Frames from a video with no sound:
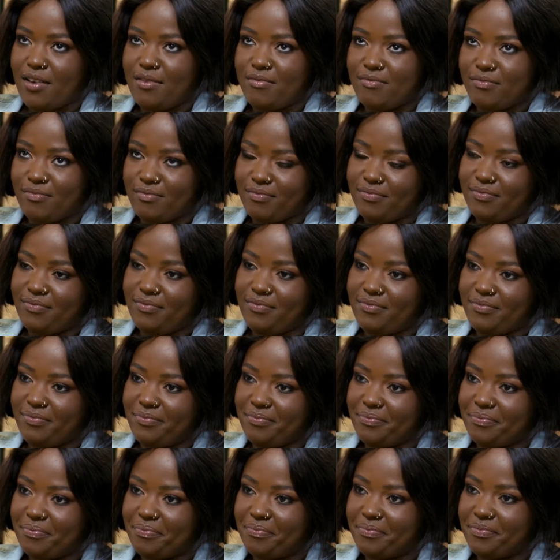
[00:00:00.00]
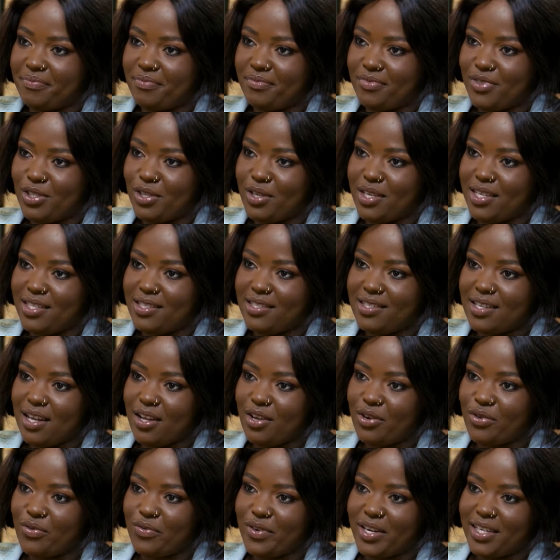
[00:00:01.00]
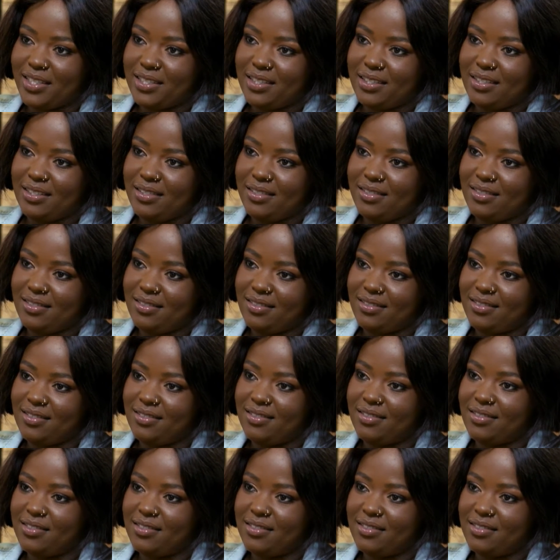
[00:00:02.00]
tell already. You can tell already. You can tell